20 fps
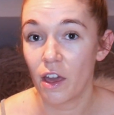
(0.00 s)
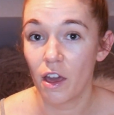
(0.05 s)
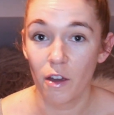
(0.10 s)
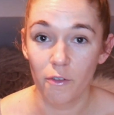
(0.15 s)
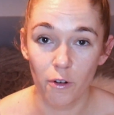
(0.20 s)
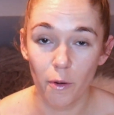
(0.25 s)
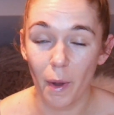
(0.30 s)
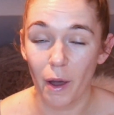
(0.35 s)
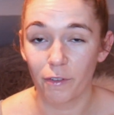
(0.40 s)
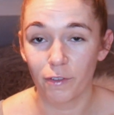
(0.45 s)

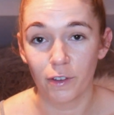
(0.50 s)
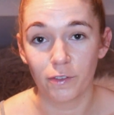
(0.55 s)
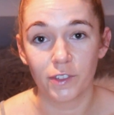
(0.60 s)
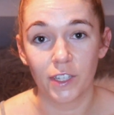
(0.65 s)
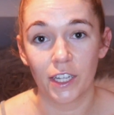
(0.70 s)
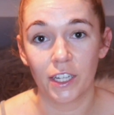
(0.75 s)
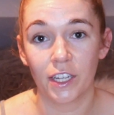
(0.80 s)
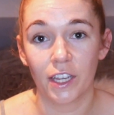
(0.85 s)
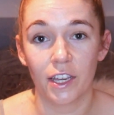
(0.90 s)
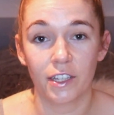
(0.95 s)
for about
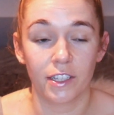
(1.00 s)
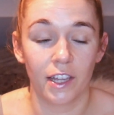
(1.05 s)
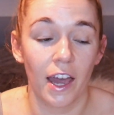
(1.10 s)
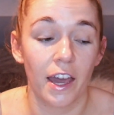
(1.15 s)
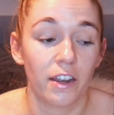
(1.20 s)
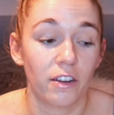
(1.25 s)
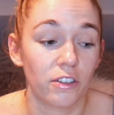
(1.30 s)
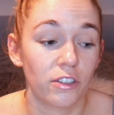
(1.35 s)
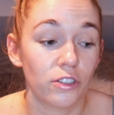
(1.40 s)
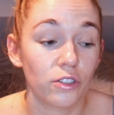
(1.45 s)
fifteen years I
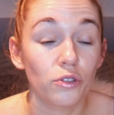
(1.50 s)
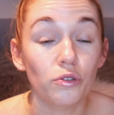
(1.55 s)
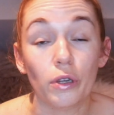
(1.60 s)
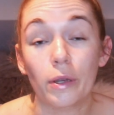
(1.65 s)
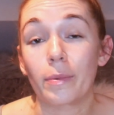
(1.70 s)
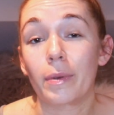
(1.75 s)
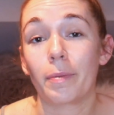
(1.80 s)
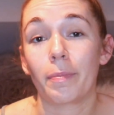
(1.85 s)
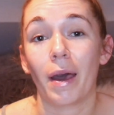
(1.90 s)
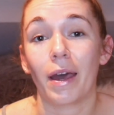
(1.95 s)
had
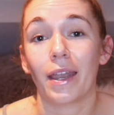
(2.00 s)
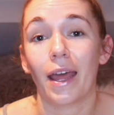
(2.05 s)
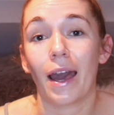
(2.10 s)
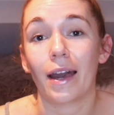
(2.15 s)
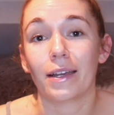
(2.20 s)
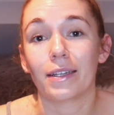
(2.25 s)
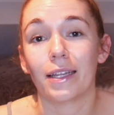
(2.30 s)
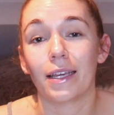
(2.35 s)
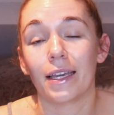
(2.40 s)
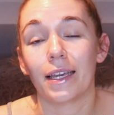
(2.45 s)
extremely bad
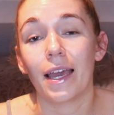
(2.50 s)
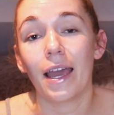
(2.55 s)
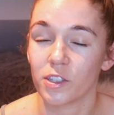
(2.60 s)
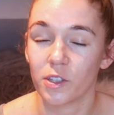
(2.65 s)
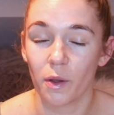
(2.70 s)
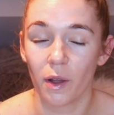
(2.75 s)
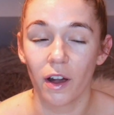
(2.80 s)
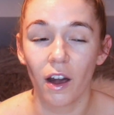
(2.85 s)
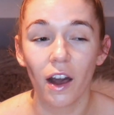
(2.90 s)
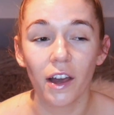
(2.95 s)
acne.
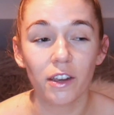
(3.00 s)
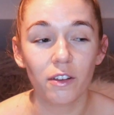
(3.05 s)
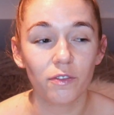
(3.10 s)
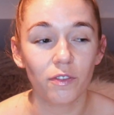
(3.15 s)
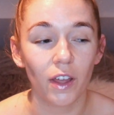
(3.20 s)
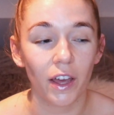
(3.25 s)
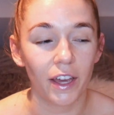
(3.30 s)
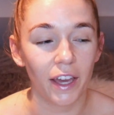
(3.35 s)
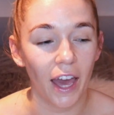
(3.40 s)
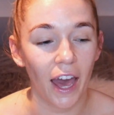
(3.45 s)
So I kind
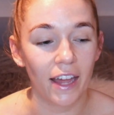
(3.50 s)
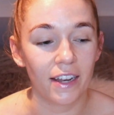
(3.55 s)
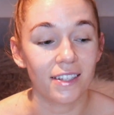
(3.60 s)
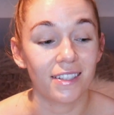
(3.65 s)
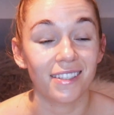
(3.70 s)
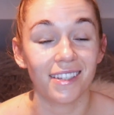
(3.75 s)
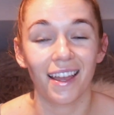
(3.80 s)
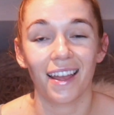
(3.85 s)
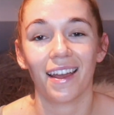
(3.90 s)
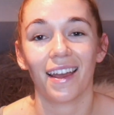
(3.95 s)
of like had
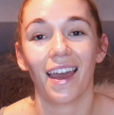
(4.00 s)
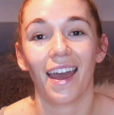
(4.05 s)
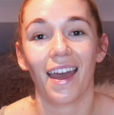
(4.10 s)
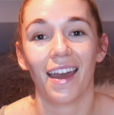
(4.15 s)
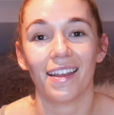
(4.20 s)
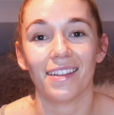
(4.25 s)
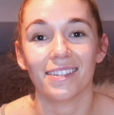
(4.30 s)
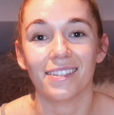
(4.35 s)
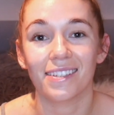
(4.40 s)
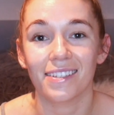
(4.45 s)

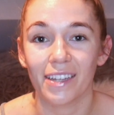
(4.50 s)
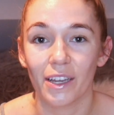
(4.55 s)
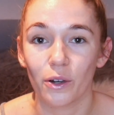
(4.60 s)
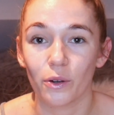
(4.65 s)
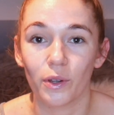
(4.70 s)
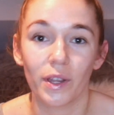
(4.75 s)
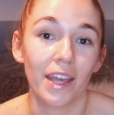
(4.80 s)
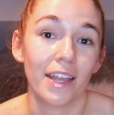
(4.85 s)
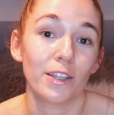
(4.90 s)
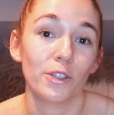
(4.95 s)
skincare
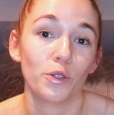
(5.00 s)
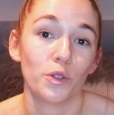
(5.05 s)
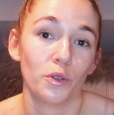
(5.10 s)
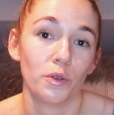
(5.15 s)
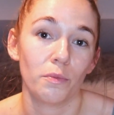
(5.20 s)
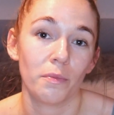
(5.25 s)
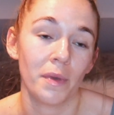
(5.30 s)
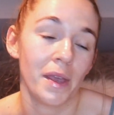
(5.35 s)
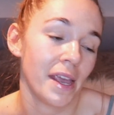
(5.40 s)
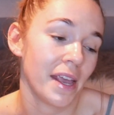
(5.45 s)
instilled
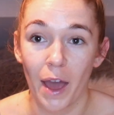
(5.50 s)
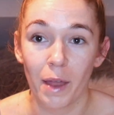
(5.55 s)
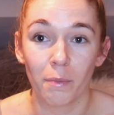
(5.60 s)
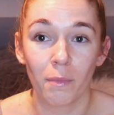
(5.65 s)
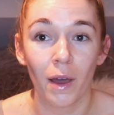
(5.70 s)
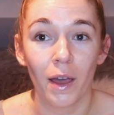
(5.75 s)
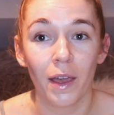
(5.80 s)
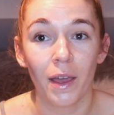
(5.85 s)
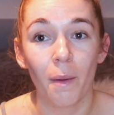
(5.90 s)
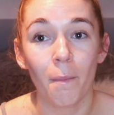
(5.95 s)
into me, and
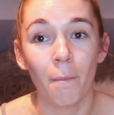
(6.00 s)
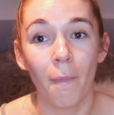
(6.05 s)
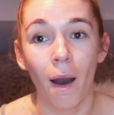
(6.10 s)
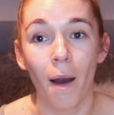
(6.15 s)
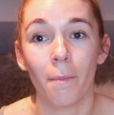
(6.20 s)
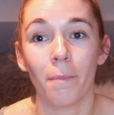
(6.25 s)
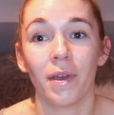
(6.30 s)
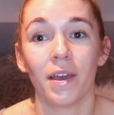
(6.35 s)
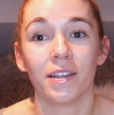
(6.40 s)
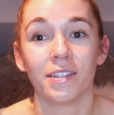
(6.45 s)
my
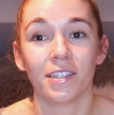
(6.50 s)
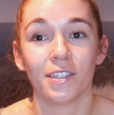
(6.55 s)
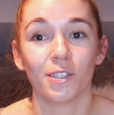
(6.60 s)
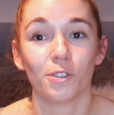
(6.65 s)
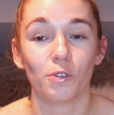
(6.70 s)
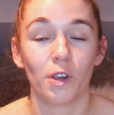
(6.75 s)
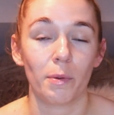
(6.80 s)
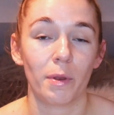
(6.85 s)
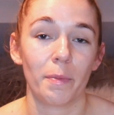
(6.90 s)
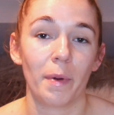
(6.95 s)
mum is
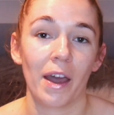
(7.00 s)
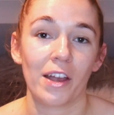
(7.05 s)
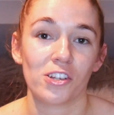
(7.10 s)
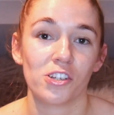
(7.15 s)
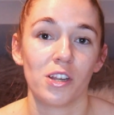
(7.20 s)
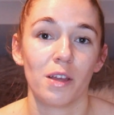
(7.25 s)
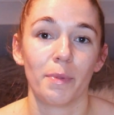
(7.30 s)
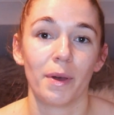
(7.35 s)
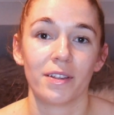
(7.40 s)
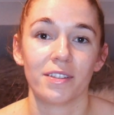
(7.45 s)
extremely
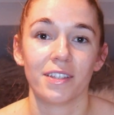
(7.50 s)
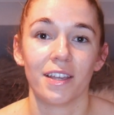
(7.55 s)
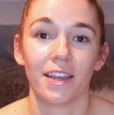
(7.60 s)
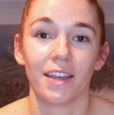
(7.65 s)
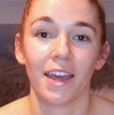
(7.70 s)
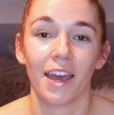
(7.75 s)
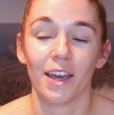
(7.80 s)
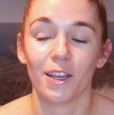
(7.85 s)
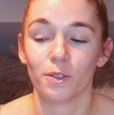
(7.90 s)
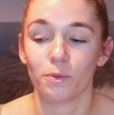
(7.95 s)
passionate about
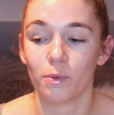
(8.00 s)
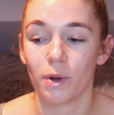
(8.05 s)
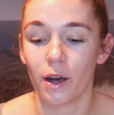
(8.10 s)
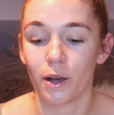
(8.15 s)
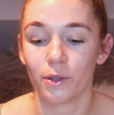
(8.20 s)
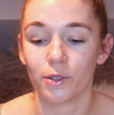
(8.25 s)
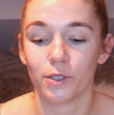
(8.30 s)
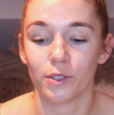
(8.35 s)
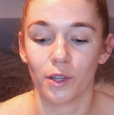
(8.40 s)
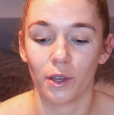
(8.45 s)
skincare as
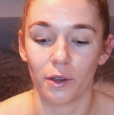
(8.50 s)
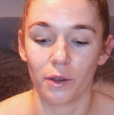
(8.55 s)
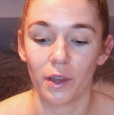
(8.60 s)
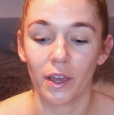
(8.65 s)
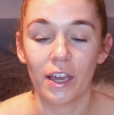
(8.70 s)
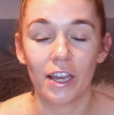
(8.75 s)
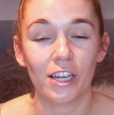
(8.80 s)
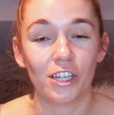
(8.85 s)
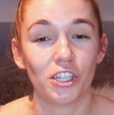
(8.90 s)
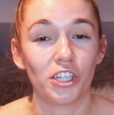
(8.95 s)
well, so
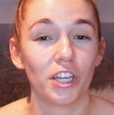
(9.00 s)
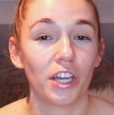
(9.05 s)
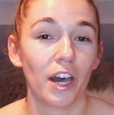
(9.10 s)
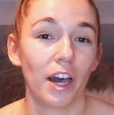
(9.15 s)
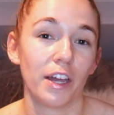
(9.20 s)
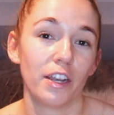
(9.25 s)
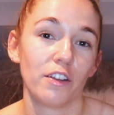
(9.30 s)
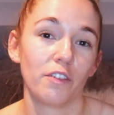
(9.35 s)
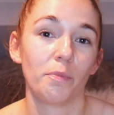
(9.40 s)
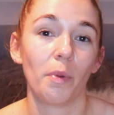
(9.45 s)
she
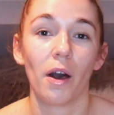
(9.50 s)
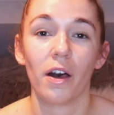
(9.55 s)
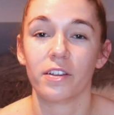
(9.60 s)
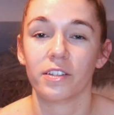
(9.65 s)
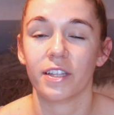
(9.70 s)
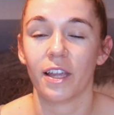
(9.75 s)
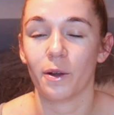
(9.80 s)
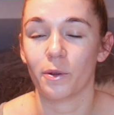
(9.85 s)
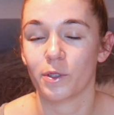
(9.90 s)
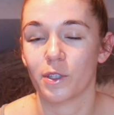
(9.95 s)
kind of
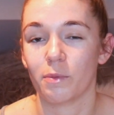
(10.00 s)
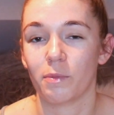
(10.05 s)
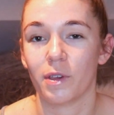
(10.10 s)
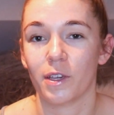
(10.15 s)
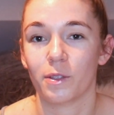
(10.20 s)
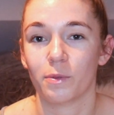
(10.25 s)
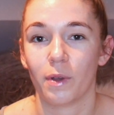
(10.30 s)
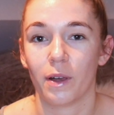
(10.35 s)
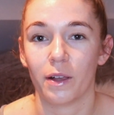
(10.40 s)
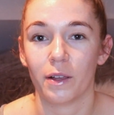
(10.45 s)
passed that on to me
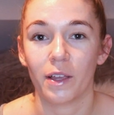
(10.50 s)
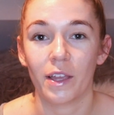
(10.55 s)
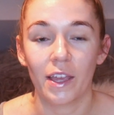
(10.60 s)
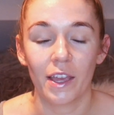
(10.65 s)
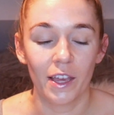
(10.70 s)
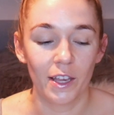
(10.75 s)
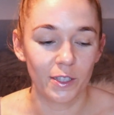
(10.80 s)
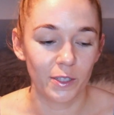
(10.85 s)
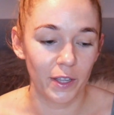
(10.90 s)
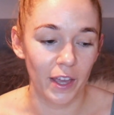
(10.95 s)
as well.
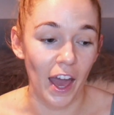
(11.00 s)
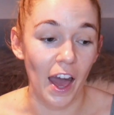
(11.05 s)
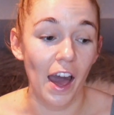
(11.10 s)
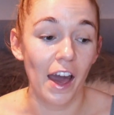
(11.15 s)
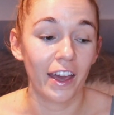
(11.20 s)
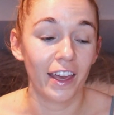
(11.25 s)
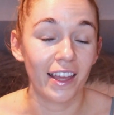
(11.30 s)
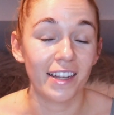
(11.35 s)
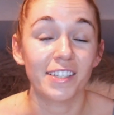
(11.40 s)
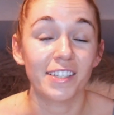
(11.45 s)
So yeah, I